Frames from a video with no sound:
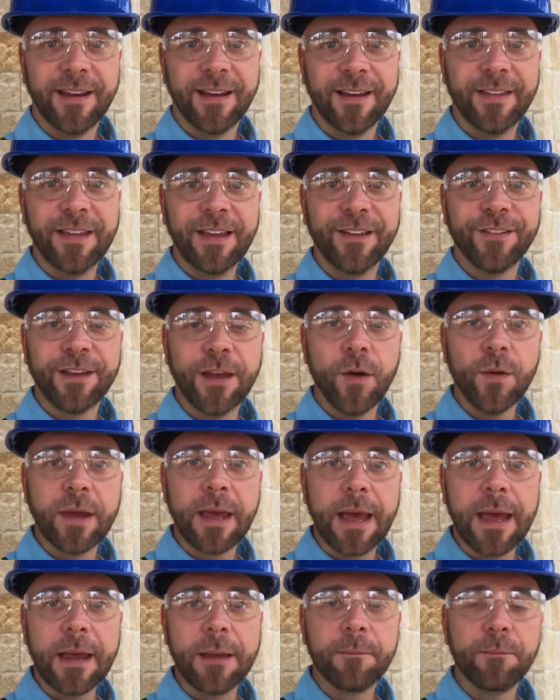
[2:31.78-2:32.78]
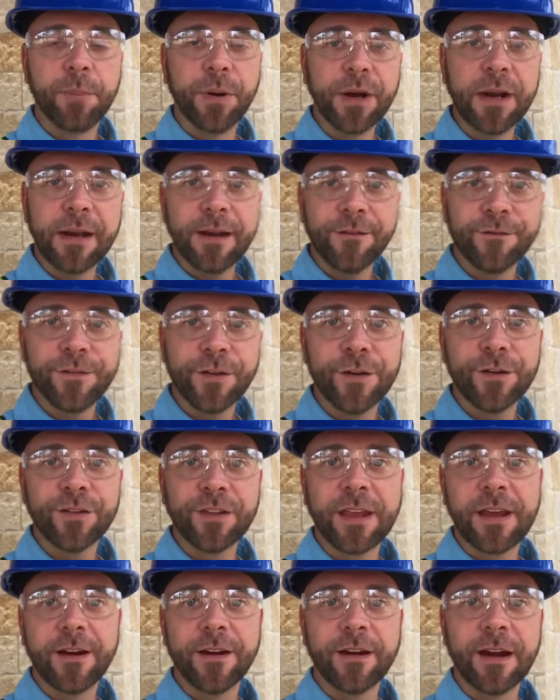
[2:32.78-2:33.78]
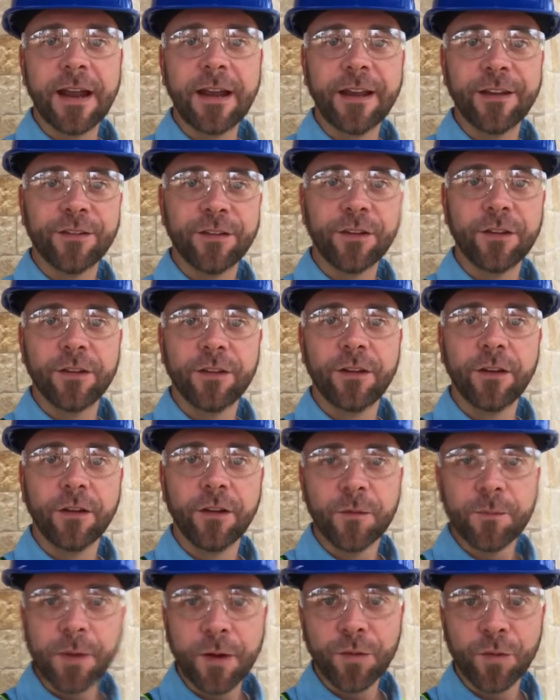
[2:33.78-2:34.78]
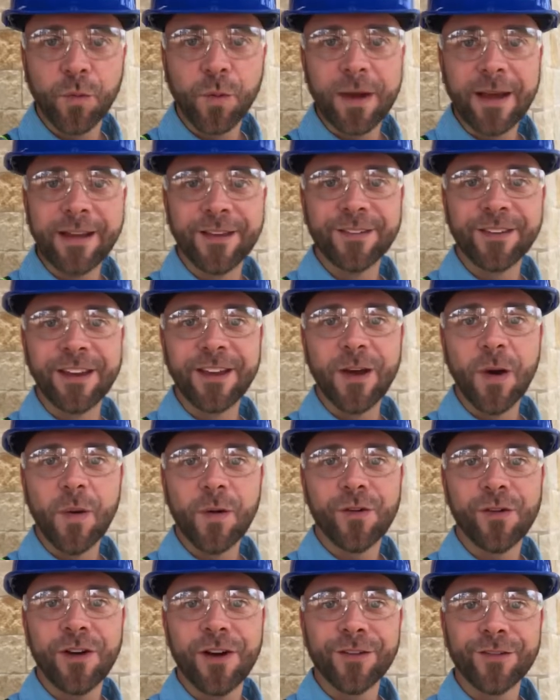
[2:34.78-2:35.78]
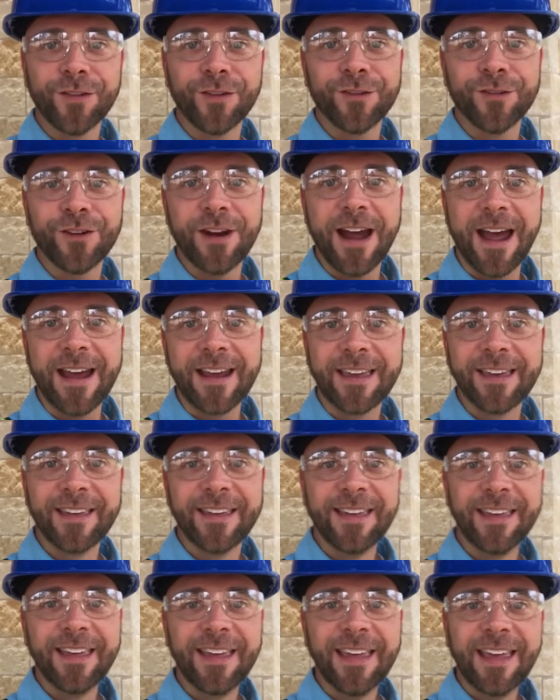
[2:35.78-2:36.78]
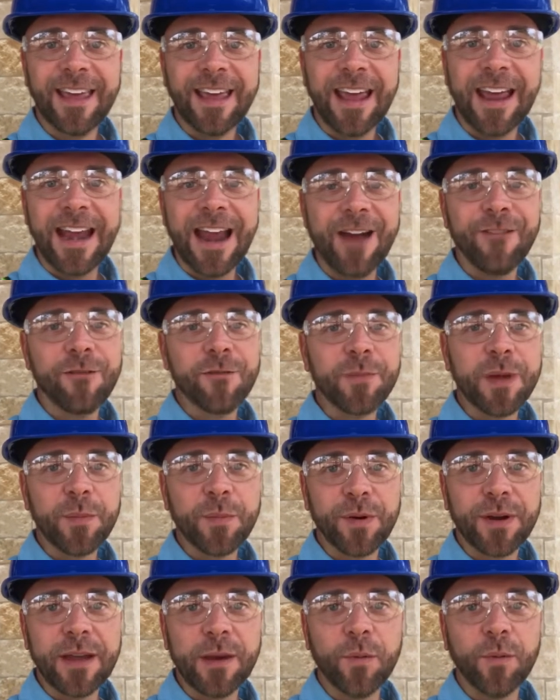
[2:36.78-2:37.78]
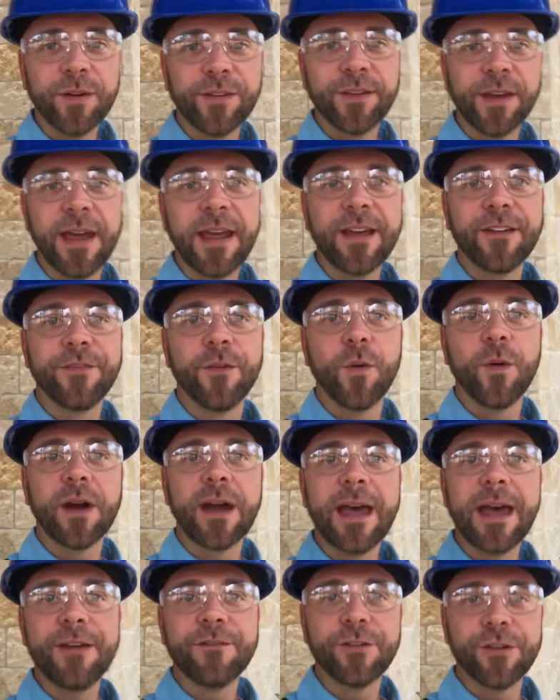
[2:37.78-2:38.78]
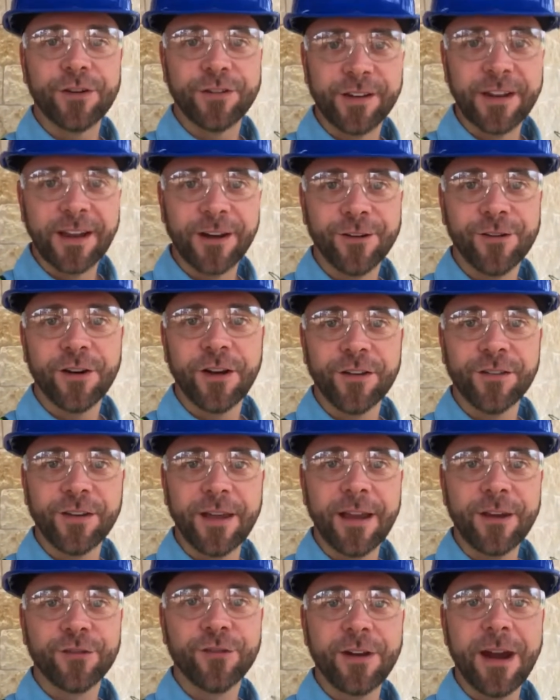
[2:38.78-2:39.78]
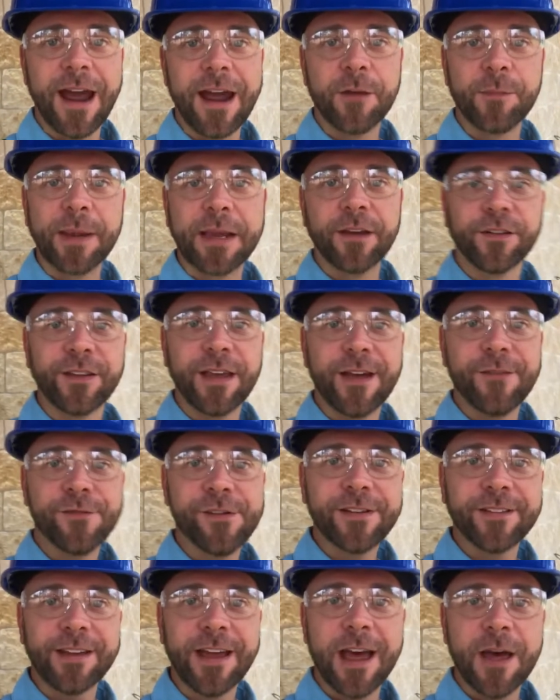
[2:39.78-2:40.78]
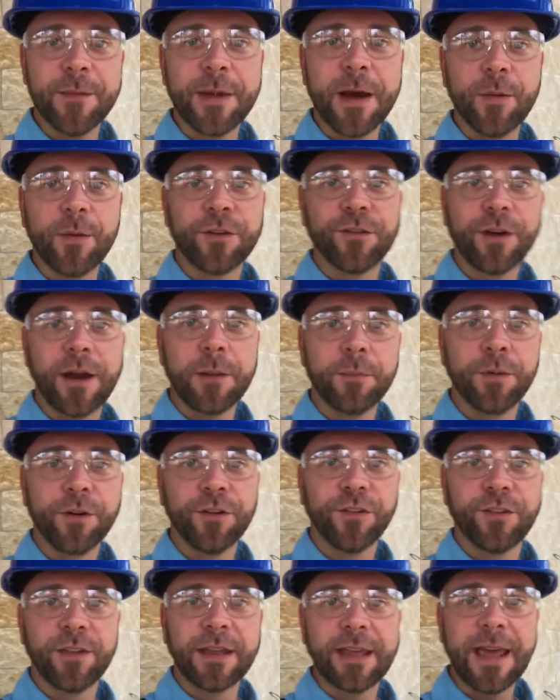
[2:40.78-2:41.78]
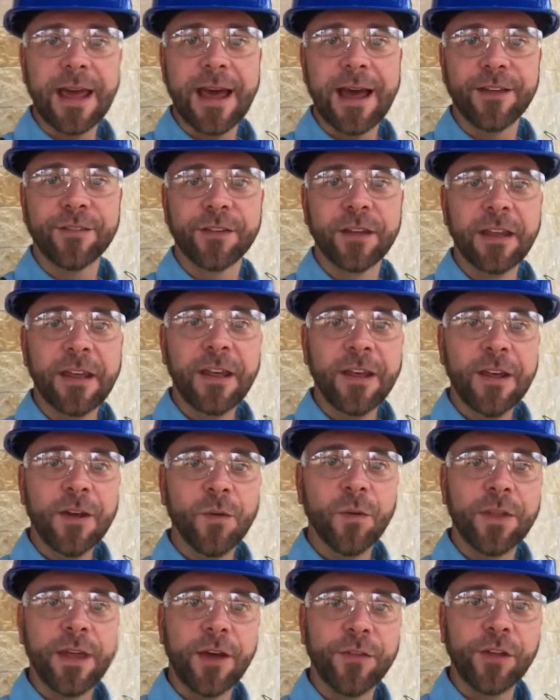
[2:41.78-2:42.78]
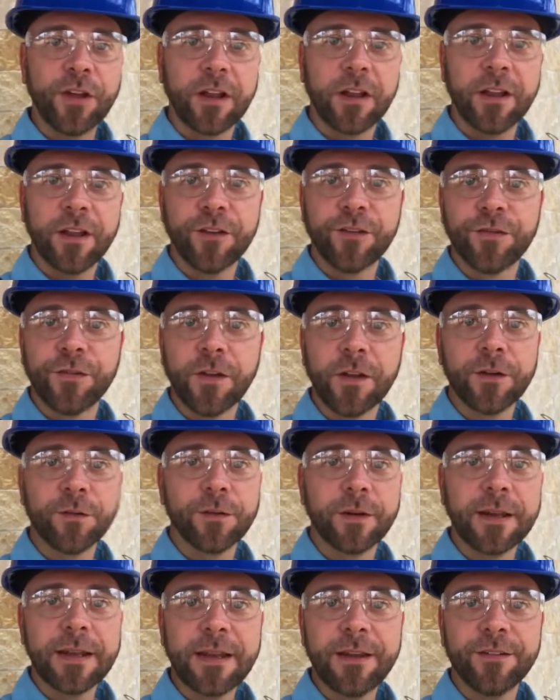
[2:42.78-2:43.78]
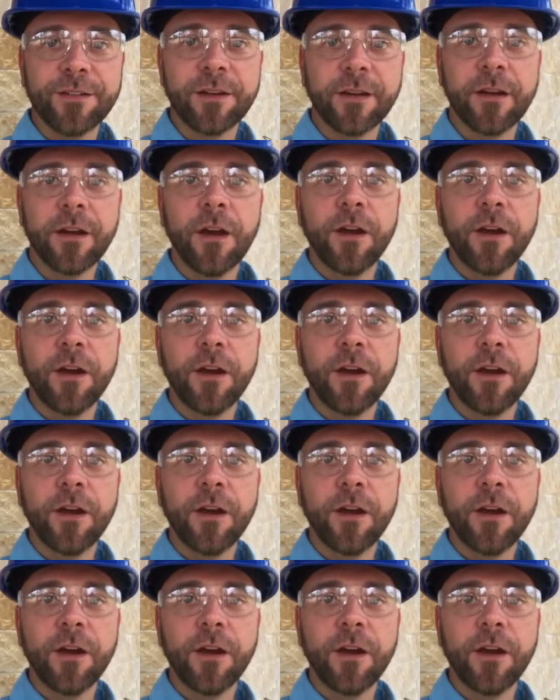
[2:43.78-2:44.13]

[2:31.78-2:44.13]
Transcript: And then he'd say, okay, put it in first gear, and let's look both ways and go across the track. And I remember it would take forever to get across that track because every time I would try to push the gas without the clutch fully released,